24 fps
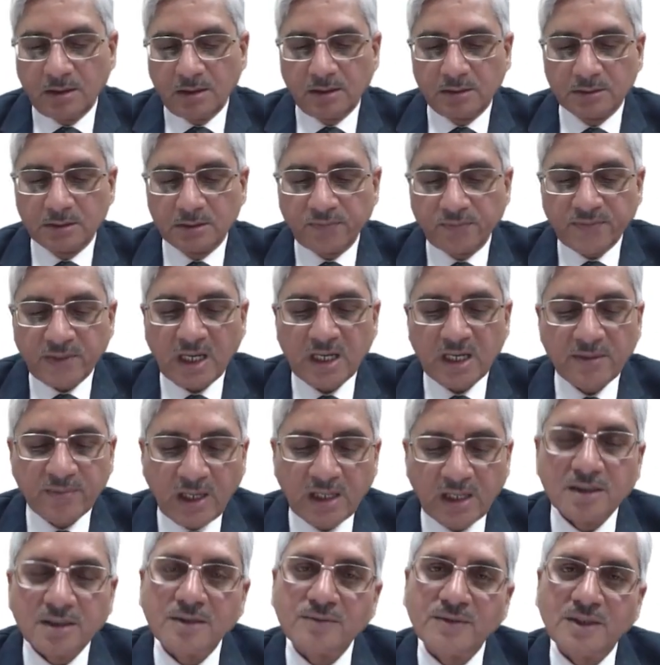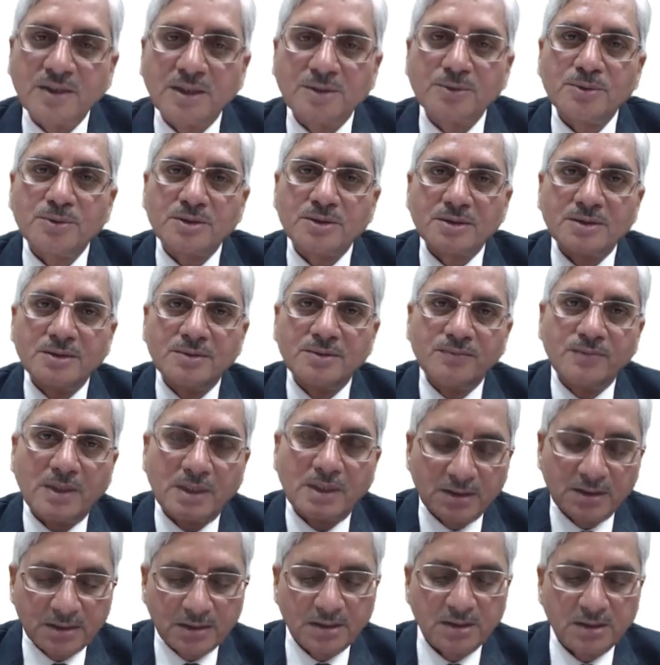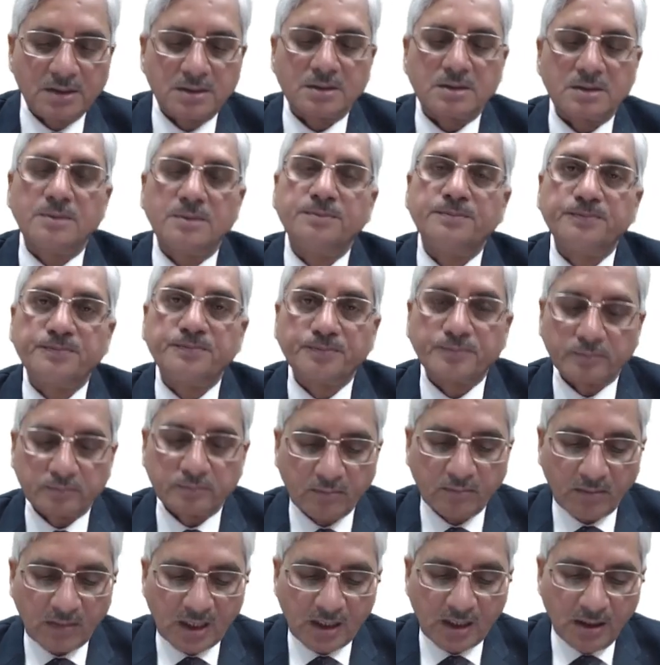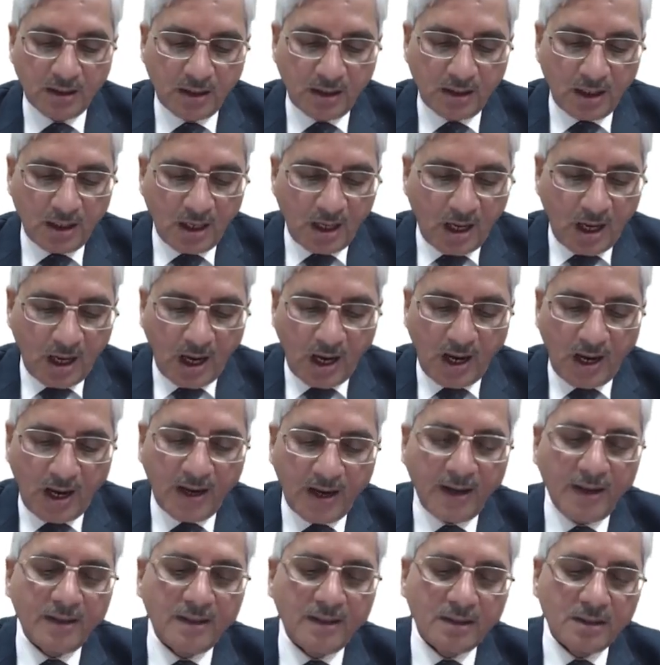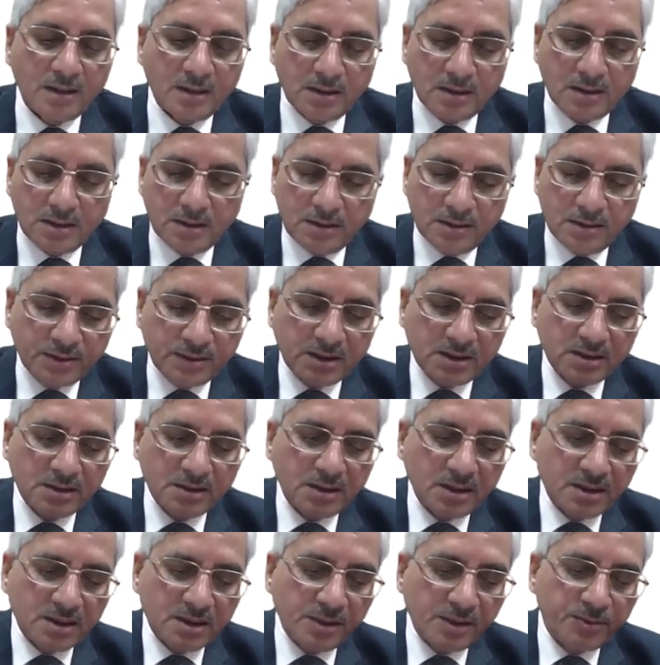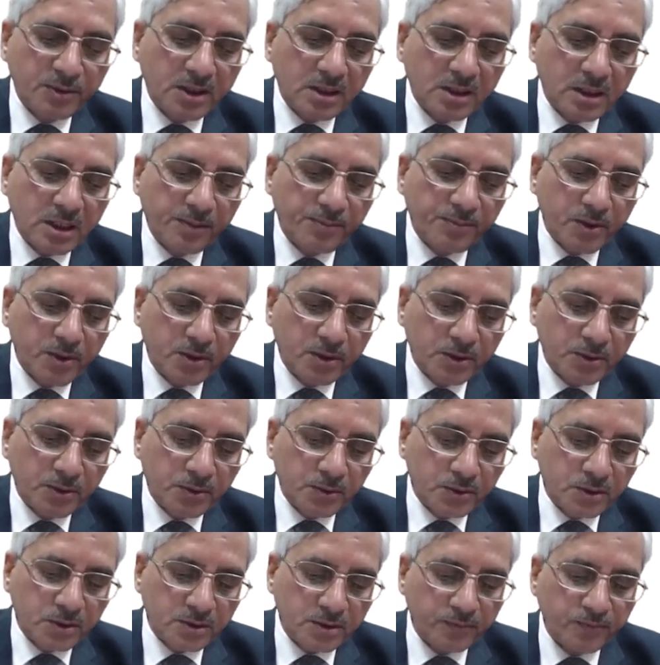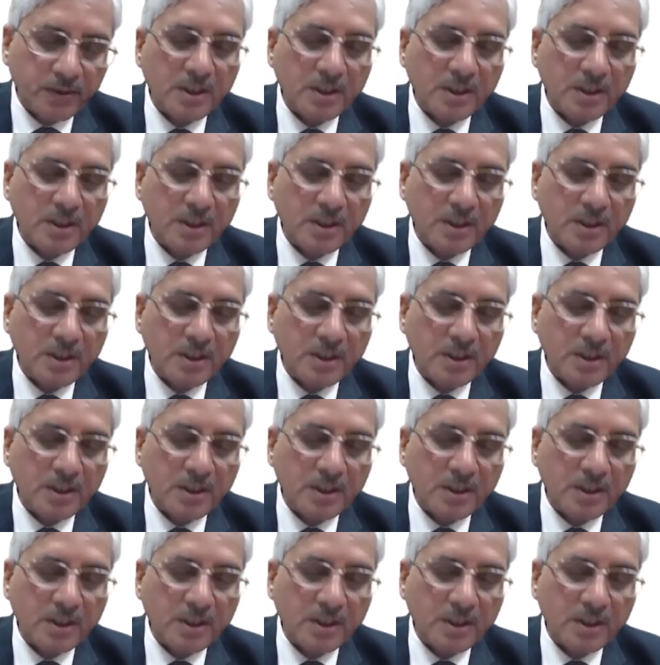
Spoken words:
the 5 eigenvalues for the system. And this is the table reproduced